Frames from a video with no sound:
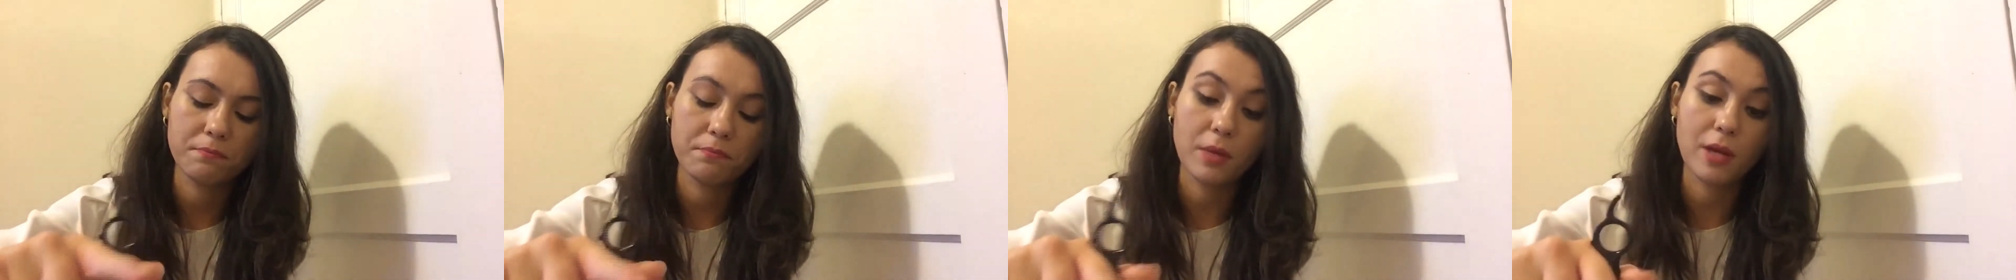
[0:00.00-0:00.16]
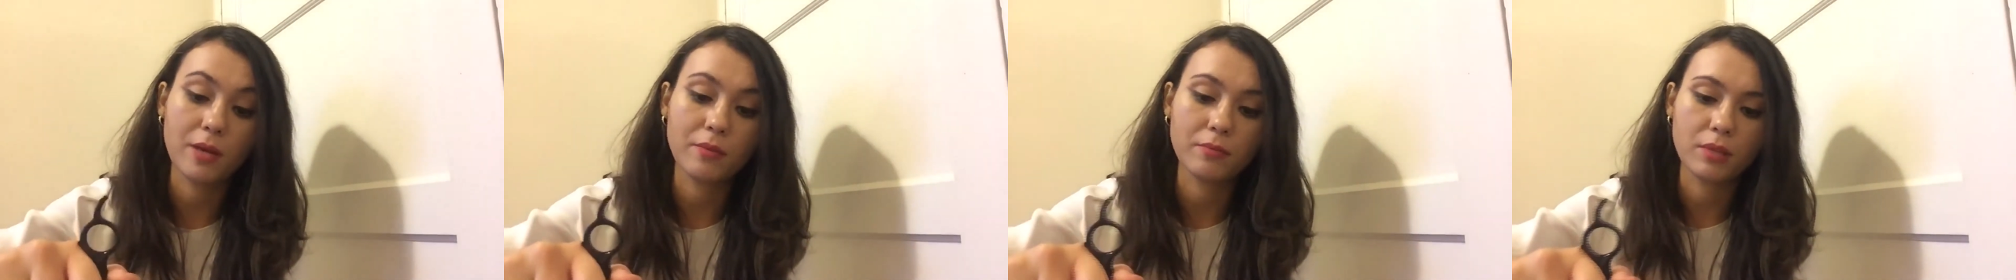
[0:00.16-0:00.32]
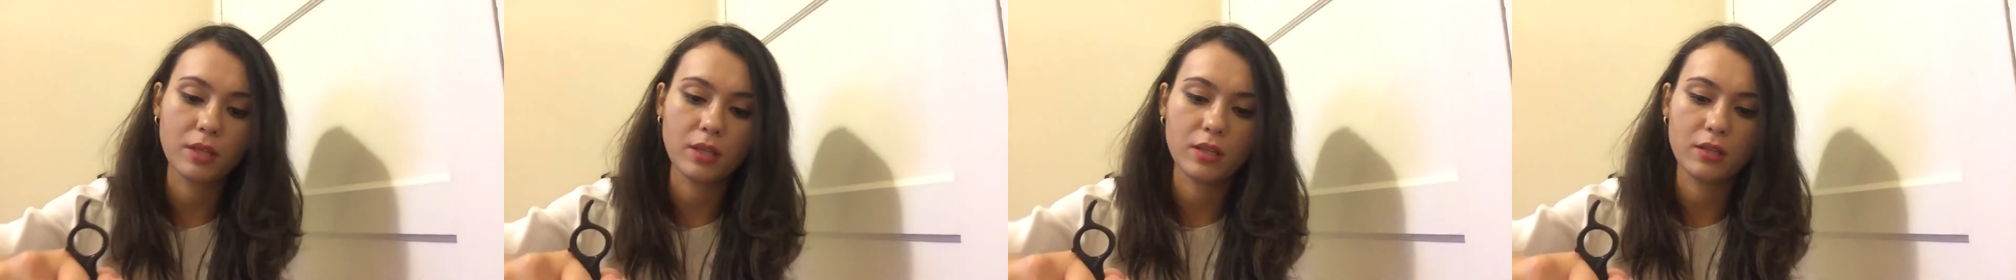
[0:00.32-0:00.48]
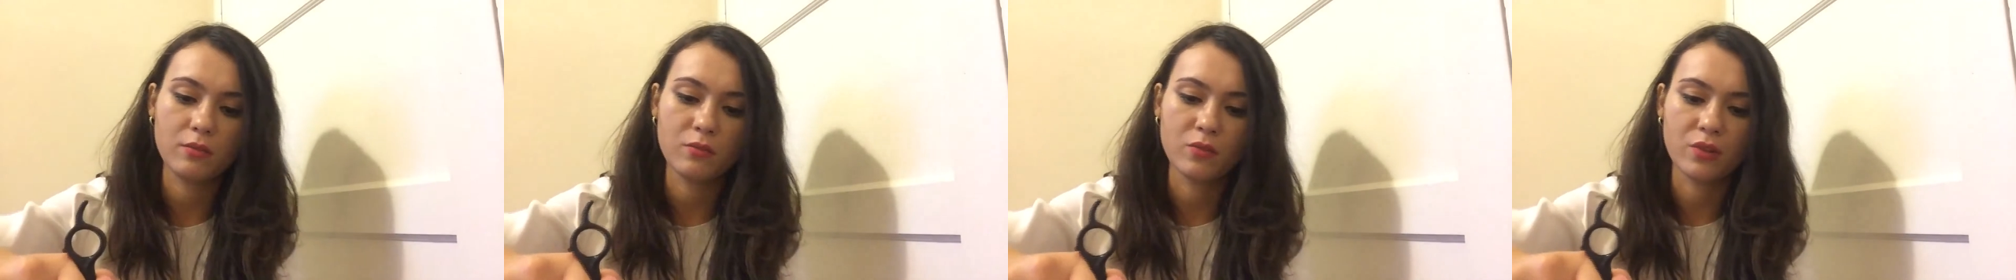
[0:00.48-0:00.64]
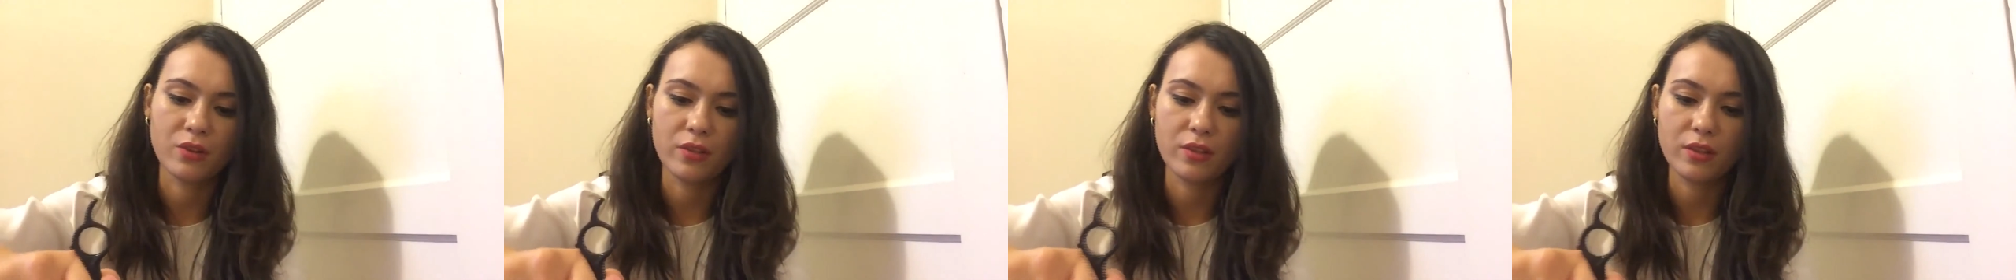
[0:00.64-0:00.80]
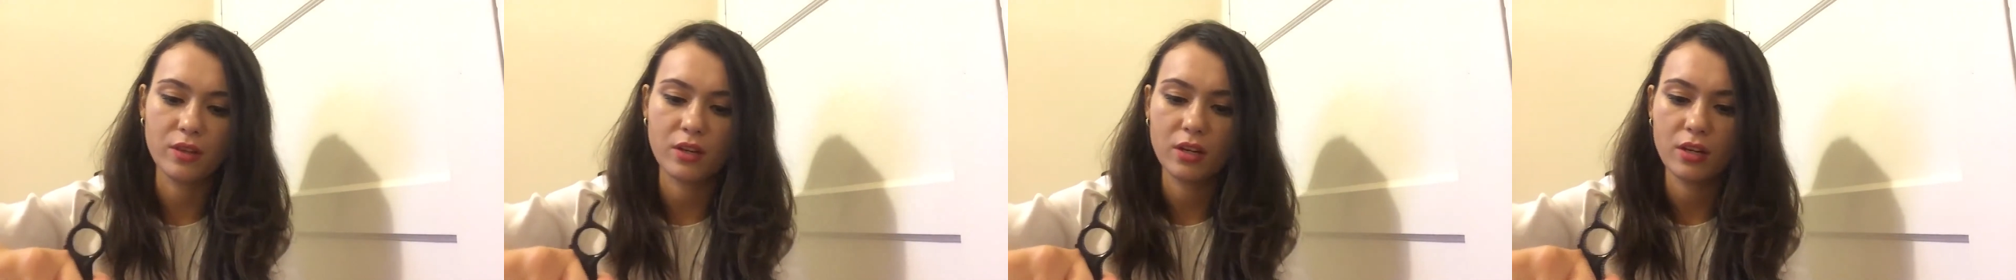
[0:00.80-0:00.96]
pumpkin
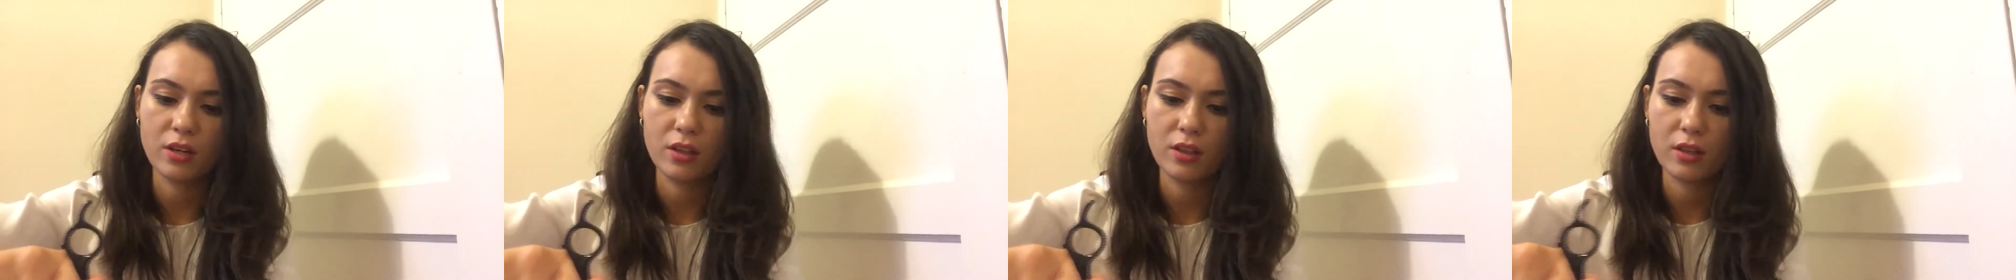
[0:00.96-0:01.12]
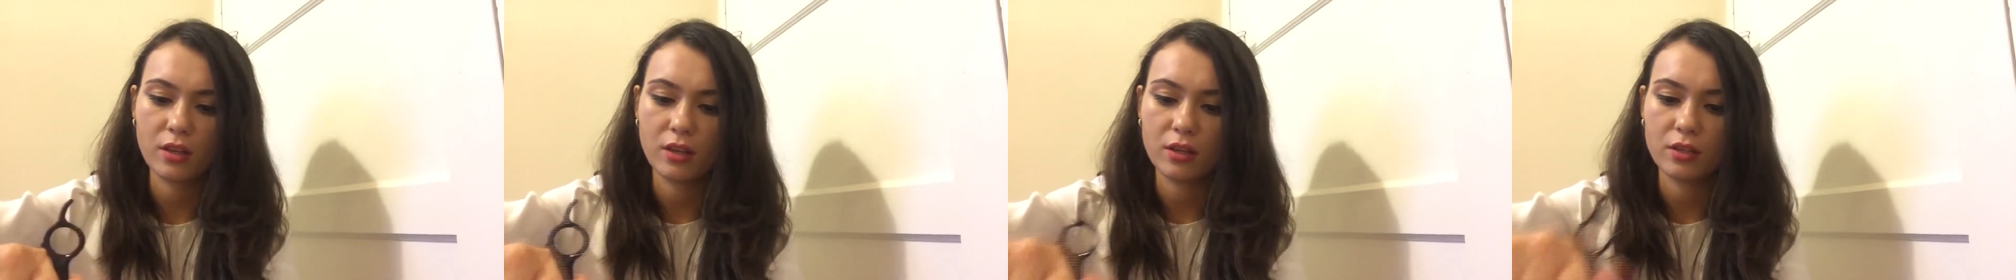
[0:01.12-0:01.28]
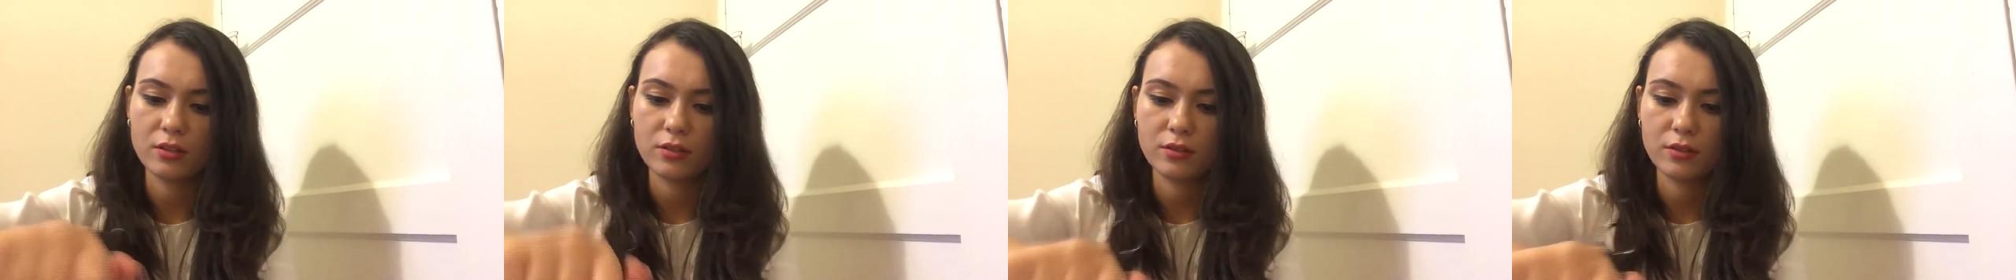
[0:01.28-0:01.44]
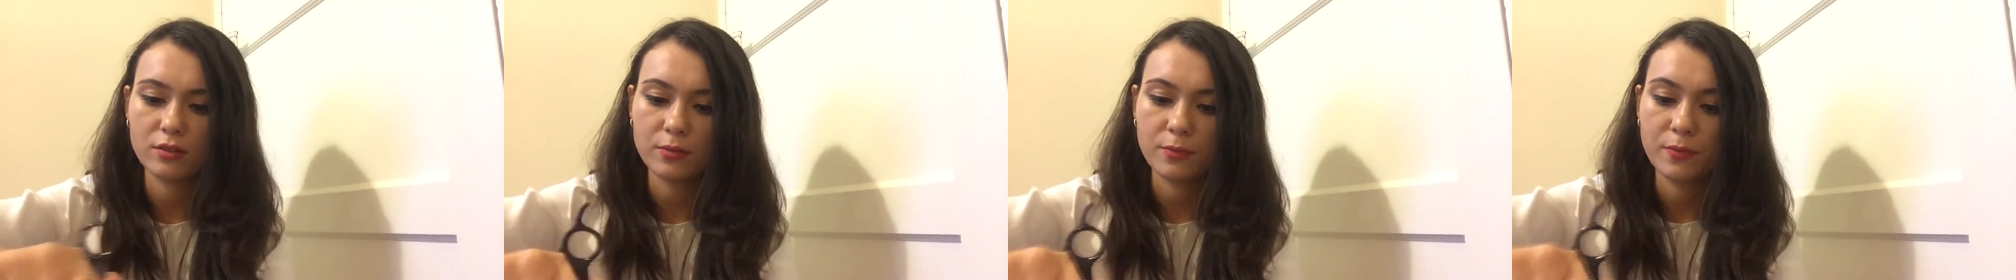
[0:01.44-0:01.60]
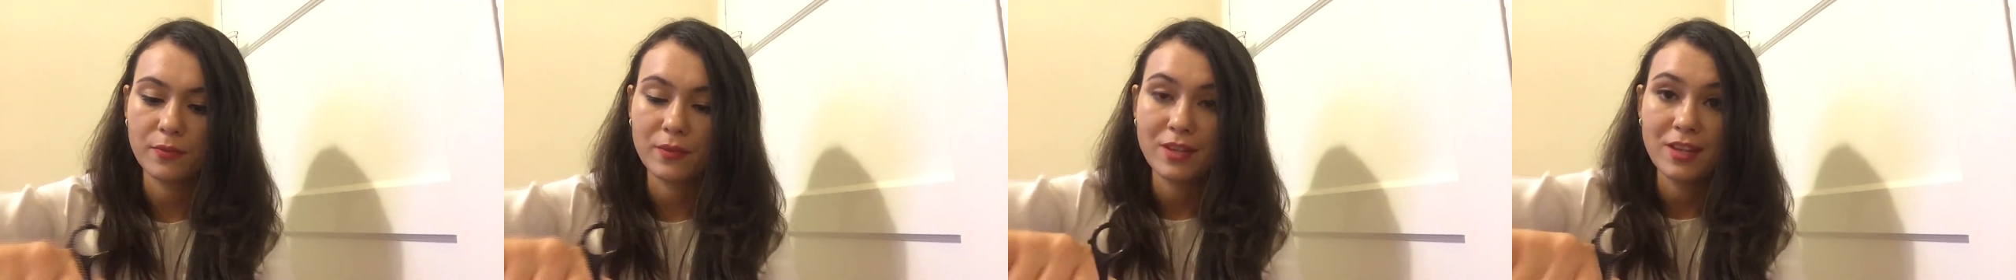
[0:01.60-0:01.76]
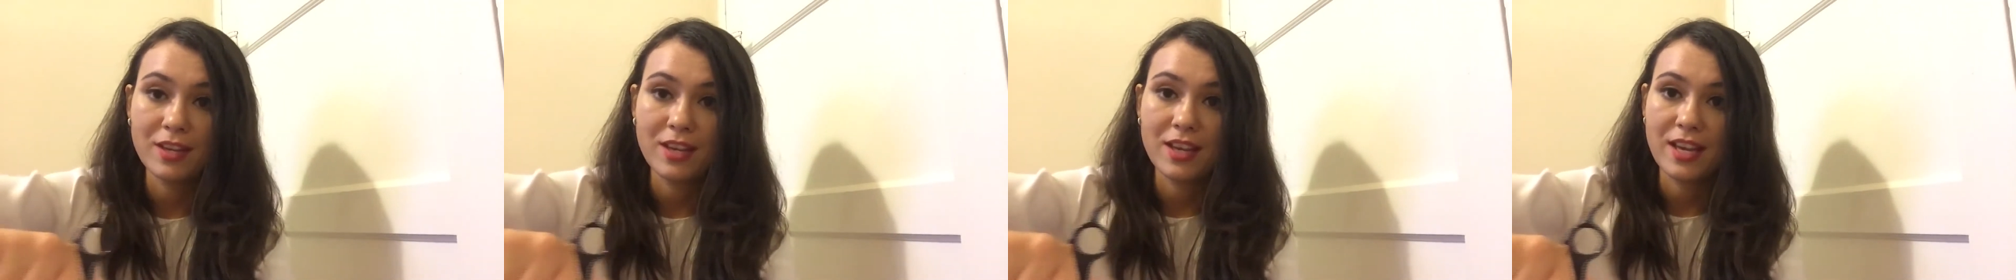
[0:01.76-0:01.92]
more than anything else.
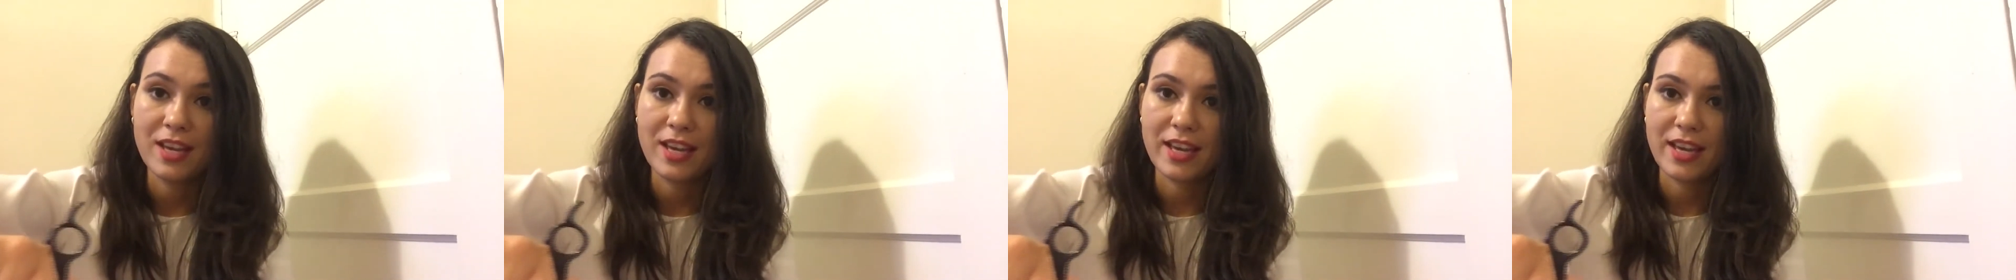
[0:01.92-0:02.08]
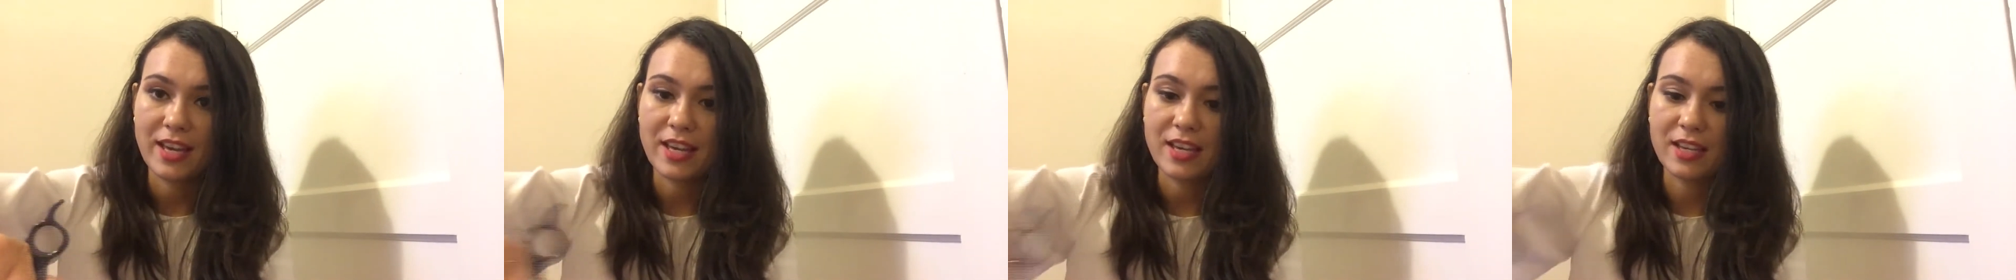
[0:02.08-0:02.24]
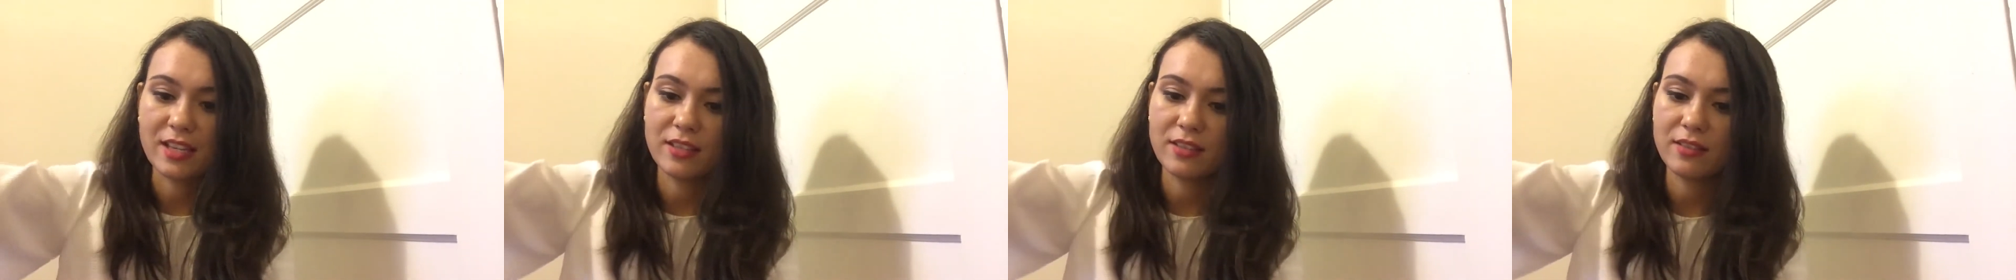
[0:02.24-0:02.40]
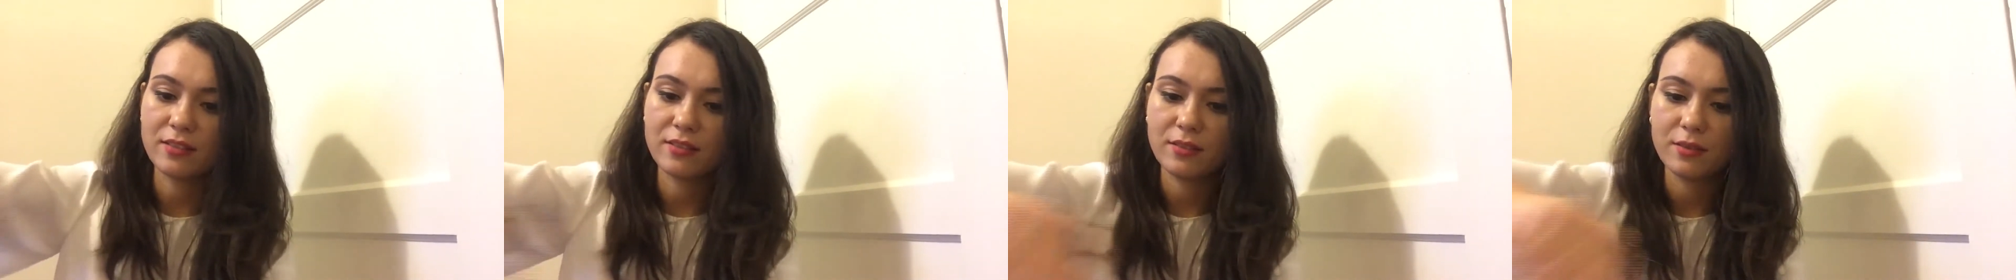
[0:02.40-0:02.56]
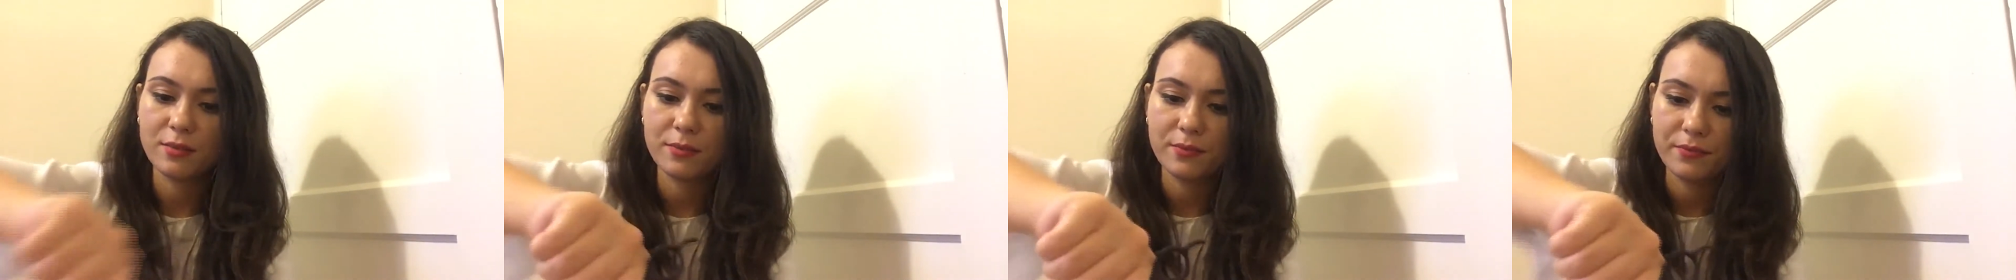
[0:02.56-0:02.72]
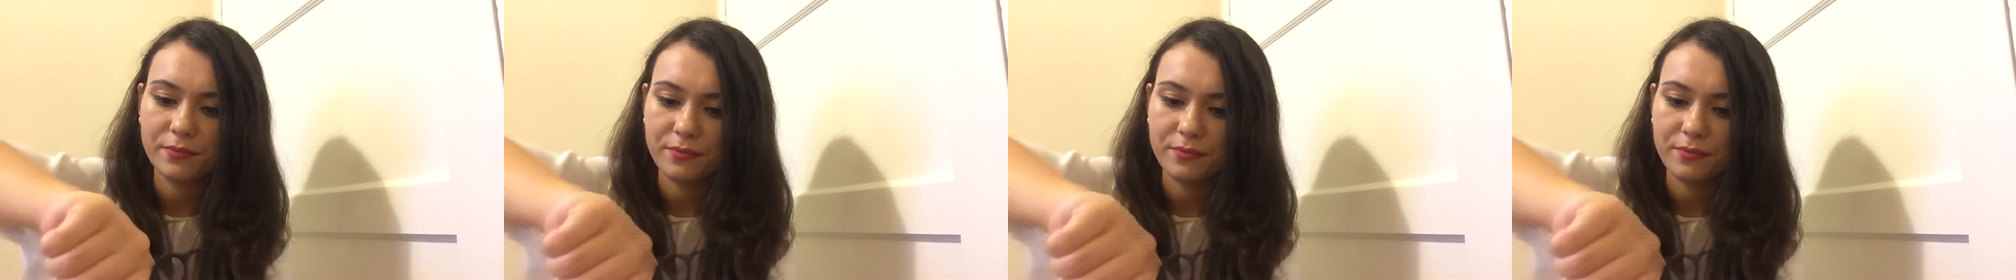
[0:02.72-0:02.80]
And